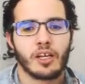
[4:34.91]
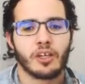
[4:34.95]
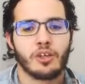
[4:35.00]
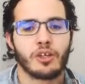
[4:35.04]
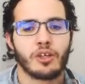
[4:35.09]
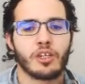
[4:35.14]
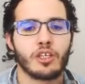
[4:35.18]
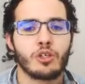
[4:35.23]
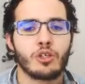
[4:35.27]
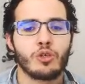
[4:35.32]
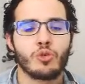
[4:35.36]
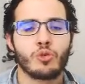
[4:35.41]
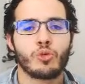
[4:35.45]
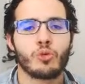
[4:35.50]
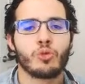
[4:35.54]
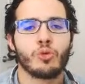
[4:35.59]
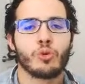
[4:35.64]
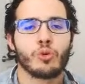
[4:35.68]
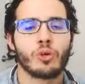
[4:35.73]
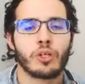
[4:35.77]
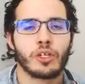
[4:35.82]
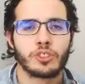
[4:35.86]

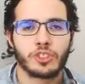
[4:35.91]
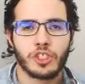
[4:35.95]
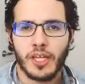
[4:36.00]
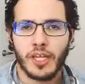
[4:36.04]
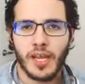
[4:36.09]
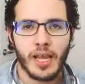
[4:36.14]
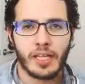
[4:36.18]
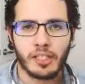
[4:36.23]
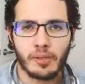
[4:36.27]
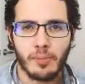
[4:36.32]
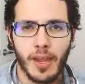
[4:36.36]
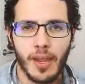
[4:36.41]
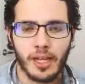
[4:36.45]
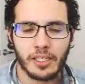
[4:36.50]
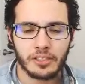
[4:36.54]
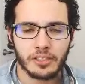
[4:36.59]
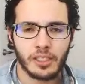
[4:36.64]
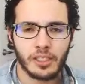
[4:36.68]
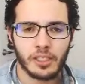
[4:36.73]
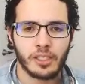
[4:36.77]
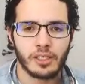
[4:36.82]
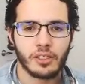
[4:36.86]
new
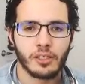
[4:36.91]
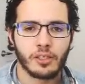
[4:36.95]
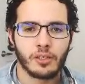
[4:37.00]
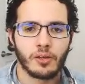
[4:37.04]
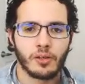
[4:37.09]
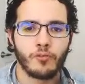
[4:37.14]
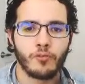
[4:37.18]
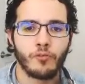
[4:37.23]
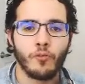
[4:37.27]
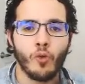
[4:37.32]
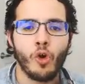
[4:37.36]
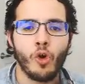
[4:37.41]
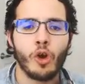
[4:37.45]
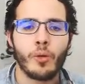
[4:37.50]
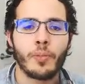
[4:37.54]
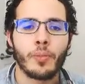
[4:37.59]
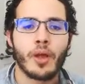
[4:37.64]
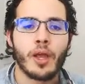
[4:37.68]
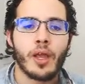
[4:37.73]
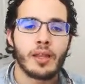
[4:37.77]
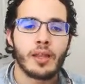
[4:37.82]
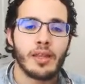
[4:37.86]
Gigantamaxing form.
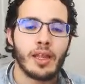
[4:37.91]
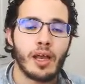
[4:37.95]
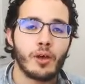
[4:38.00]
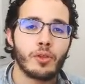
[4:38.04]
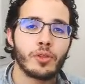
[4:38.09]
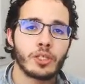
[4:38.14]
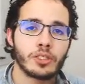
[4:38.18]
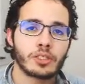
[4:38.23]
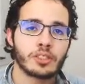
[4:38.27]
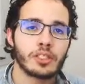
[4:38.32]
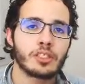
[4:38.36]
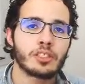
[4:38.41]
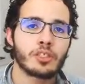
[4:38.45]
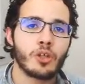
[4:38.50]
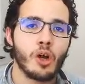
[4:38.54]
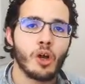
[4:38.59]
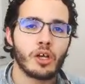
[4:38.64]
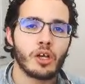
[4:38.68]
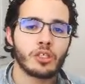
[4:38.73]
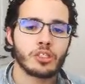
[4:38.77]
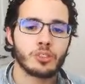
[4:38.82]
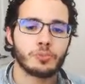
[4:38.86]
Now, this has
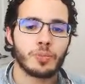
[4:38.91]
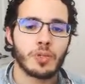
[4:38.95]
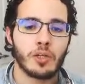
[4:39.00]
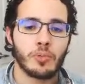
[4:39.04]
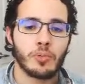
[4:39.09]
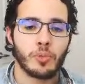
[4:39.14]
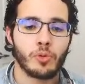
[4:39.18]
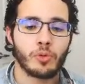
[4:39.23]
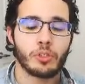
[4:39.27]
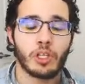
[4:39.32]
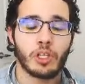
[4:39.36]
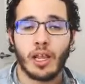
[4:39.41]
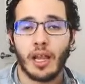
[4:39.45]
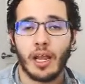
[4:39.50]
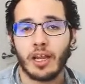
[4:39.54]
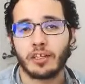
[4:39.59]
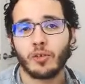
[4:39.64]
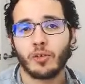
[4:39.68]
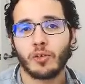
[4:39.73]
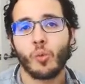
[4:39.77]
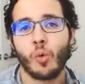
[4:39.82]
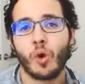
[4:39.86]
caused people to
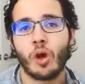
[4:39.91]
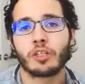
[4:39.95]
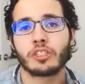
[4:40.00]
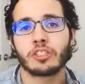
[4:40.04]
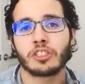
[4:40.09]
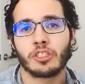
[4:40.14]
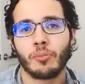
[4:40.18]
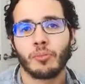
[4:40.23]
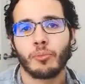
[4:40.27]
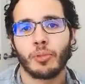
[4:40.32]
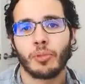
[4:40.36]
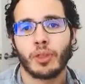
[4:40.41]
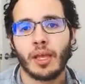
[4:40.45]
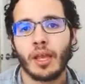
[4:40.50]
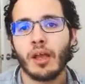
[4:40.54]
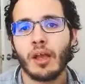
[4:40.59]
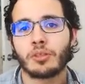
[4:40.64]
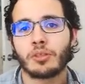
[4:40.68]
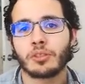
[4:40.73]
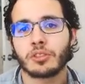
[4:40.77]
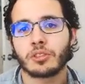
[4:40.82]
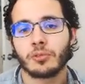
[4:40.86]
kind of want something
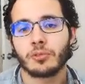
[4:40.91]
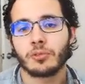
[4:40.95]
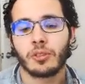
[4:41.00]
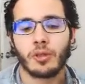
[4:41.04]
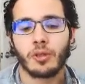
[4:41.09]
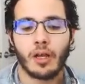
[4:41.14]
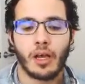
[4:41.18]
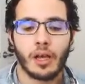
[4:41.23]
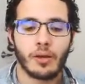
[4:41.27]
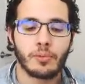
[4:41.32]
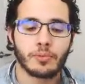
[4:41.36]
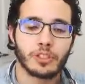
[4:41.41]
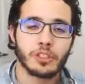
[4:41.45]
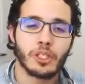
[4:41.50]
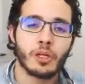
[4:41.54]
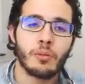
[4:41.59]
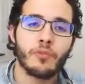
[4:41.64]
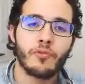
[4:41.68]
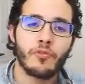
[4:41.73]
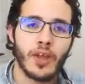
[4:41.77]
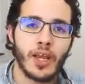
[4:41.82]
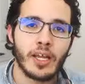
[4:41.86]
else.
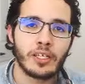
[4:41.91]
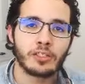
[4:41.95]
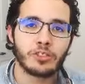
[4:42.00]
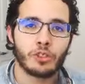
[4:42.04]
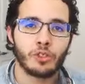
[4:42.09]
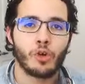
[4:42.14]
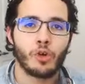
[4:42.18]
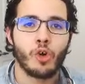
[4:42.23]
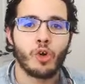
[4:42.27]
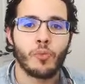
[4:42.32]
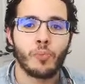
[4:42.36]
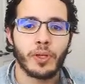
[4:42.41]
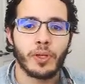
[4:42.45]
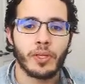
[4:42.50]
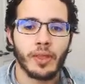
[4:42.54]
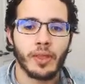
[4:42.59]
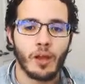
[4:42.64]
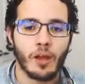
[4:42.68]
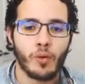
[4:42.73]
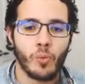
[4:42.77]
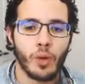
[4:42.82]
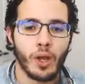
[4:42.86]
Some fans are hoping
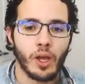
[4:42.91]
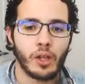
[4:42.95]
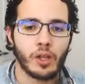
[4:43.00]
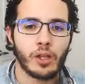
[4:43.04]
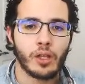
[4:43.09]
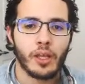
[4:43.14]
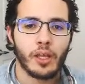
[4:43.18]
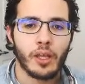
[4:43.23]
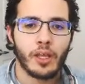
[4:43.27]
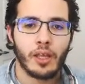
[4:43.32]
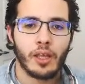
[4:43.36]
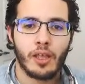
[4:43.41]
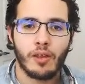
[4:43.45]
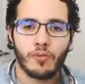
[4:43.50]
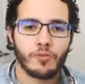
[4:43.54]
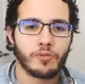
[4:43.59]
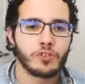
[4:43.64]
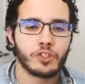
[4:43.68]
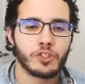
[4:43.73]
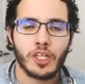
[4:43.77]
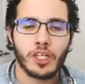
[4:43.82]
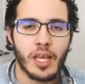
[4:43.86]
that, well,
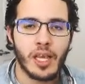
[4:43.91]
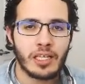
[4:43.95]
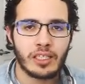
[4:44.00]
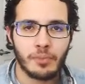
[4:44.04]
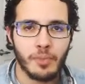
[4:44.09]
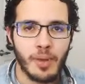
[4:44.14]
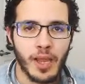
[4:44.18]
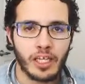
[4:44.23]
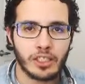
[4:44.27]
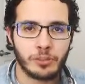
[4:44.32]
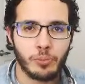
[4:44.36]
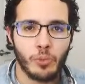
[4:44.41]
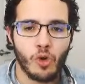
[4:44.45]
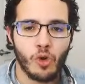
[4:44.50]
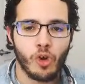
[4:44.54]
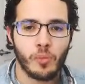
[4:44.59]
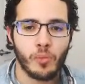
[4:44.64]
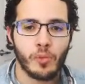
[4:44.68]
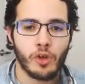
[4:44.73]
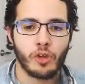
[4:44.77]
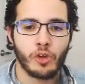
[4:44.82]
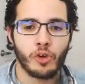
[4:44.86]
if Gigantamax
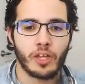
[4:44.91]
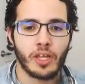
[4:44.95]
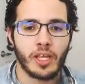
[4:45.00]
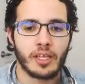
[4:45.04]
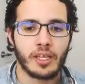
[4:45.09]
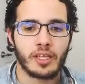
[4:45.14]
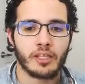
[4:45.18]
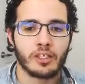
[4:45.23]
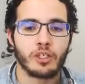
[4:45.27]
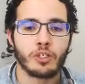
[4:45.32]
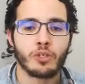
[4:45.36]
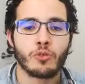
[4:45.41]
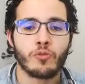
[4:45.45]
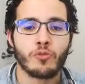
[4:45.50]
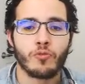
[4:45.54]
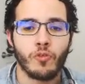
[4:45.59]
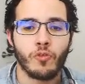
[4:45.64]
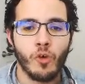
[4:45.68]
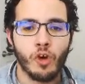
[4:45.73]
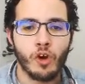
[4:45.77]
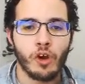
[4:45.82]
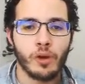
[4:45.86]
Pokemon are getting new
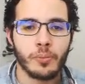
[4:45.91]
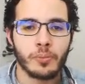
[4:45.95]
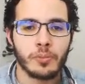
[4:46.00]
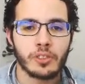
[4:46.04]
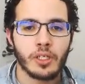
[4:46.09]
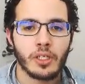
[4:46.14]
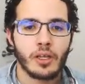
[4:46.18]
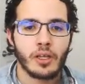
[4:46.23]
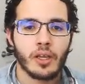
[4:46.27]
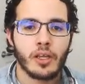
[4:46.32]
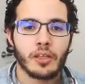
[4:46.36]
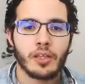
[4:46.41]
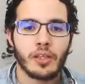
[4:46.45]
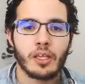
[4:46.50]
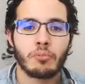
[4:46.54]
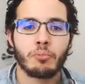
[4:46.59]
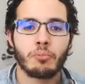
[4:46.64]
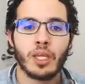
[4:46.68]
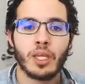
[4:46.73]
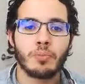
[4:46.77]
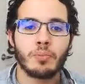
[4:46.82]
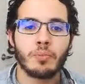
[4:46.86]
forms, then
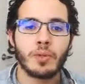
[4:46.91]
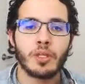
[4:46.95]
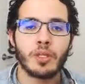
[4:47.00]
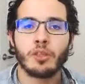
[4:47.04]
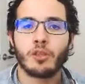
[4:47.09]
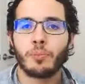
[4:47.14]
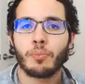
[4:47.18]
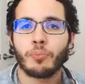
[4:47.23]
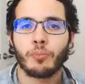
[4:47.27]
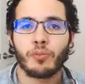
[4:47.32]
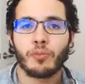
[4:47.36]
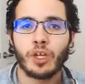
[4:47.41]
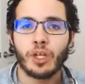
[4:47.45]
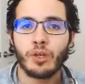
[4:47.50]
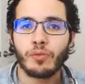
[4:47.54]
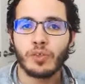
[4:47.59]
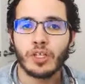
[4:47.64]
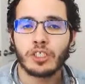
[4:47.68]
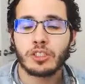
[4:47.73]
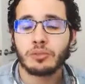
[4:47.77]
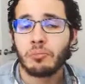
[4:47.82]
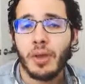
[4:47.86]
maybe the
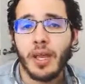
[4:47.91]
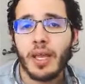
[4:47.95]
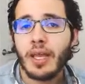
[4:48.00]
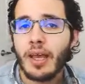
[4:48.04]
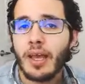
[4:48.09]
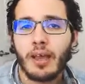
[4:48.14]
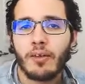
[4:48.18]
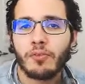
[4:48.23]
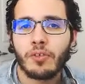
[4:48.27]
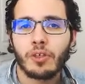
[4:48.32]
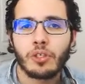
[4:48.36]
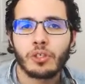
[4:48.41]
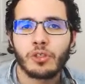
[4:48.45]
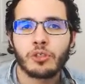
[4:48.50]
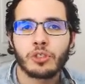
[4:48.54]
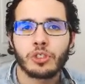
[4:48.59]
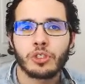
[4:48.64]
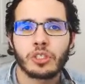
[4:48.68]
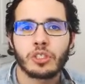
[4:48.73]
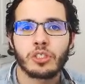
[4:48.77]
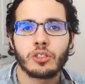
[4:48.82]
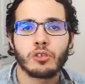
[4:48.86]
previous Mega
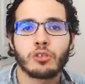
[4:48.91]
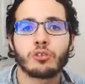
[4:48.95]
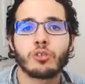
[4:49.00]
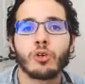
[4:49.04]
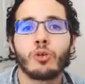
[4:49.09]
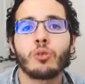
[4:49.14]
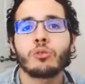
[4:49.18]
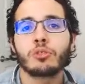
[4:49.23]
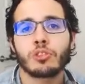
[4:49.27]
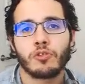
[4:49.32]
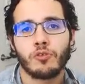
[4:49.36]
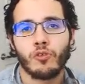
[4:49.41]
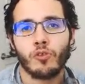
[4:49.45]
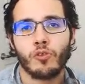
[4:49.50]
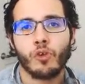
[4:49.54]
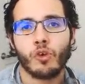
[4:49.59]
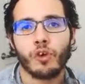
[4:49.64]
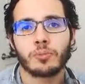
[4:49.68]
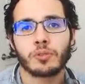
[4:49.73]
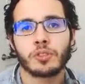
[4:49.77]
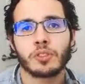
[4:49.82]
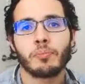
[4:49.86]
Evolution, those
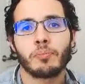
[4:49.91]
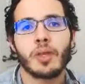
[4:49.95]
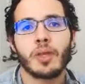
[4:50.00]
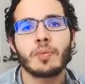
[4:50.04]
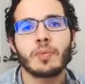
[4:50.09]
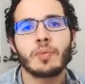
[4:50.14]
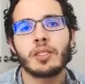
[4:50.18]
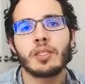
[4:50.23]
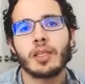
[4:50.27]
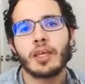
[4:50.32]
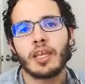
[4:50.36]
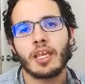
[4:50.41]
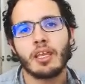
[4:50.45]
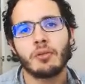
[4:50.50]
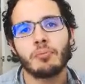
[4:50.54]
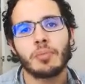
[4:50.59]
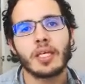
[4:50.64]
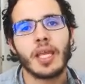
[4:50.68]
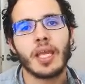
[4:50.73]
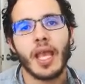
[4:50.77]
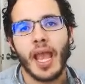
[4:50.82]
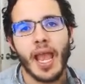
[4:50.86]
forms, maybe they can
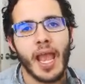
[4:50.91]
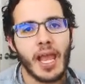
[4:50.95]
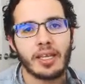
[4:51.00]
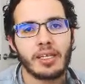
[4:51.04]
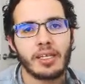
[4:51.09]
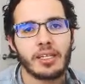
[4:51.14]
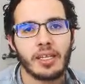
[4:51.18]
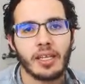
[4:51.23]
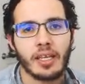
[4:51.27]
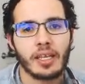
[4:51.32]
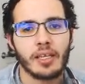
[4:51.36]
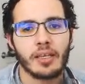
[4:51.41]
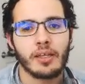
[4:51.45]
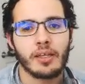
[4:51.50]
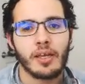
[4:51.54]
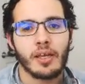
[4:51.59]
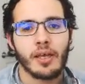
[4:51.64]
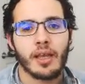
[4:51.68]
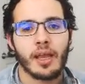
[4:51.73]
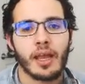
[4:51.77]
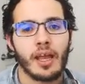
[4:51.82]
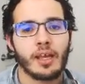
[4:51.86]
be added in
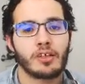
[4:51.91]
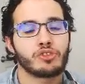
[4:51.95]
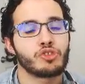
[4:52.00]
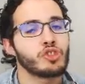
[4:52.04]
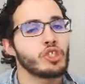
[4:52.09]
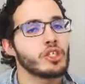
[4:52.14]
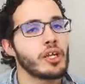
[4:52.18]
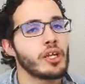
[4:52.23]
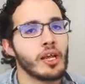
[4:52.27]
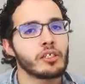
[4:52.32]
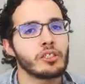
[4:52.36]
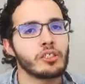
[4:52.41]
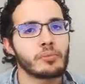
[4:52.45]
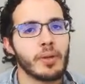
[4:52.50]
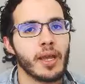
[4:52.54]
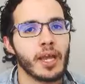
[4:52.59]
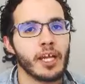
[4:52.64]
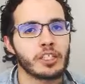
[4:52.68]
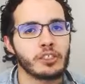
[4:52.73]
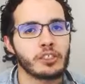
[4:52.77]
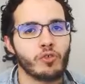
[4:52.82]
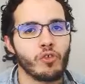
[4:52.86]
as
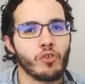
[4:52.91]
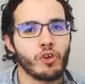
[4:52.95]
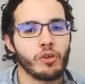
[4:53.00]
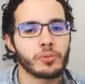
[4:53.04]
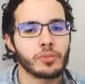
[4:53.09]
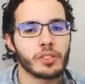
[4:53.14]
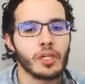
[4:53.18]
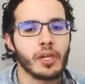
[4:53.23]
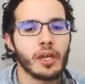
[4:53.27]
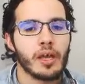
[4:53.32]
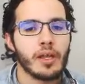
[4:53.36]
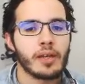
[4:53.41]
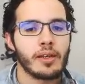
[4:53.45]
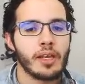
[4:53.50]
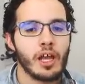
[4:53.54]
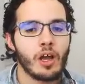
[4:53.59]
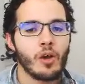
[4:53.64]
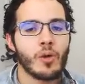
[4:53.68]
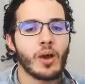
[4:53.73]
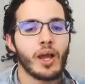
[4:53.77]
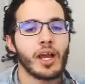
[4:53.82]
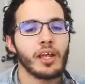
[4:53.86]
Gigantamax form.
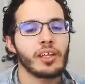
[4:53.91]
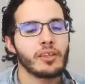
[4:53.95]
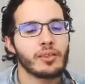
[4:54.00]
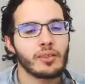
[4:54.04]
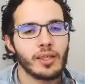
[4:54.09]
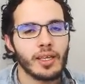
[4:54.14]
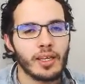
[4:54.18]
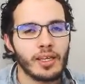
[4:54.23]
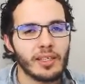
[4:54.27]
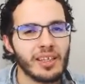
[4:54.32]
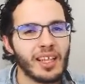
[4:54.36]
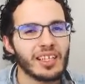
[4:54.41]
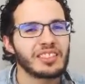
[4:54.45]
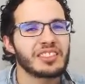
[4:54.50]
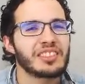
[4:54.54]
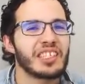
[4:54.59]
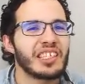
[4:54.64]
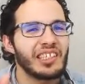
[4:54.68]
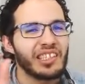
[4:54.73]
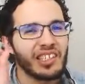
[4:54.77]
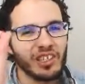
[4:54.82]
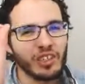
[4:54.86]
Now, I think that's
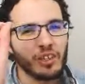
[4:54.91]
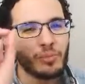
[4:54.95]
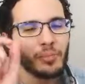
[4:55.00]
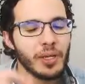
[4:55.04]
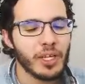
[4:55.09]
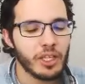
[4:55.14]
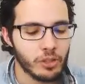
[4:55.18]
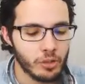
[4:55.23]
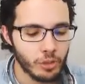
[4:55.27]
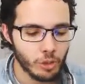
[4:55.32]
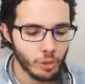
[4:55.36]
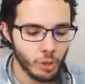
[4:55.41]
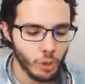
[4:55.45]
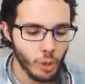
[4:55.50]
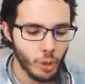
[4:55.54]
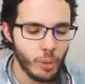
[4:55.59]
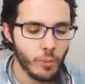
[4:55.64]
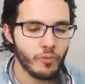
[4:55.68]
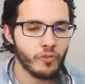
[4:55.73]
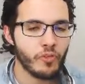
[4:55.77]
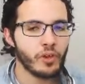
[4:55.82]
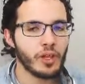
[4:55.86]
a little bit too
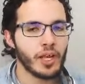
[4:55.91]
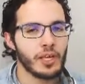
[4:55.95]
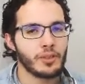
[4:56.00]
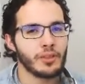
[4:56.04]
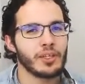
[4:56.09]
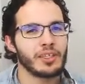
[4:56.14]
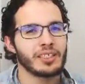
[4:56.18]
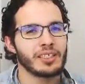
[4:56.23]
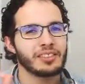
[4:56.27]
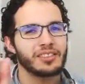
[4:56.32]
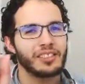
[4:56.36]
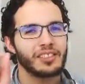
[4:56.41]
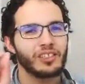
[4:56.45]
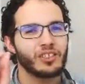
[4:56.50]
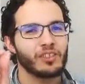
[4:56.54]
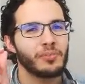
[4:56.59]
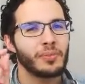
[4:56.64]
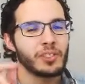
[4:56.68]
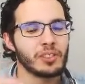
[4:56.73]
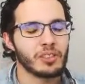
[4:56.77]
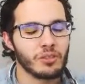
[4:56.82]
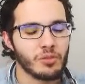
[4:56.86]
hopeful. I think that's a little
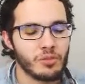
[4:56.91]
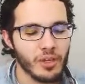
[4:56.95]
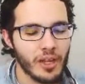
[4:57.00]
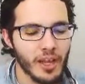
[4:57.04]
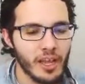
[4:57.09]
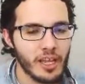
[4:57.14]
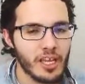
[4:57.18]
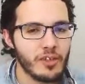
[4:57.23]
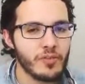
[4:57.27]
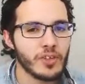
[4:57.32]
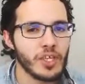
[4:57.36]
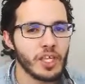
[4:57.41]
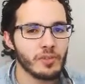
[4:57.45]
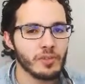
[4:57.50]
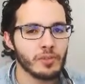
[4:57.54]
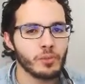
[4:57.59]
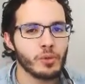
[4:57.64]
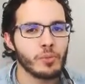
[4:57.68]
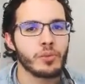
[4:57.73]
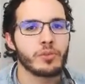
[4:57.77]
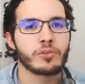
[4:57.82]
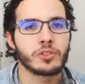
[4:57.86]
bit too naive given
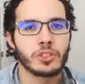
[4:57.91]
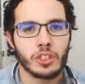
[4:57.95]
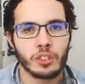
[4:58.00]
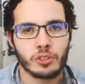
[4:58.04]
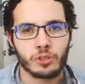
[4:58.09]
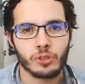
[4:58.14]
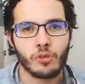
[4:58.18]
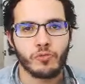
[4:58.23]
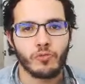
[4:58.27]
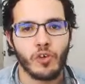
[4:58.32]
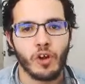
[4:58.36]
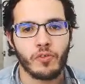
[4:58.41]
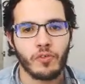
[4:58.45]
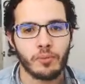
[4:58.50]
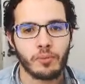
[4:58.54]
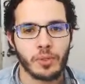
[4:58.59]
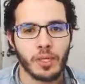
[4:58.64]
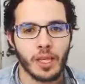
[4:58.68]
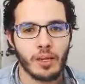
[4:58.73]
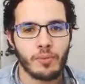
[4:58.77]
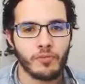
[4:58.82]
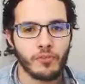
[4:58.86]
what we've seen so far from
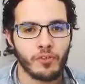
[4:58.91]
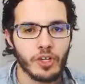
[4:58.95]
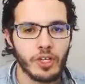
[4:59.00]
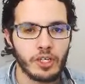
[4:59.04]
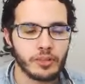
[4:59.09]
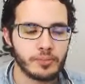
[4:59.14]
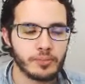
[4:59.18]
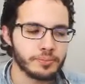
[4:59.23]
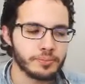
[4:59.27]
Game Freak.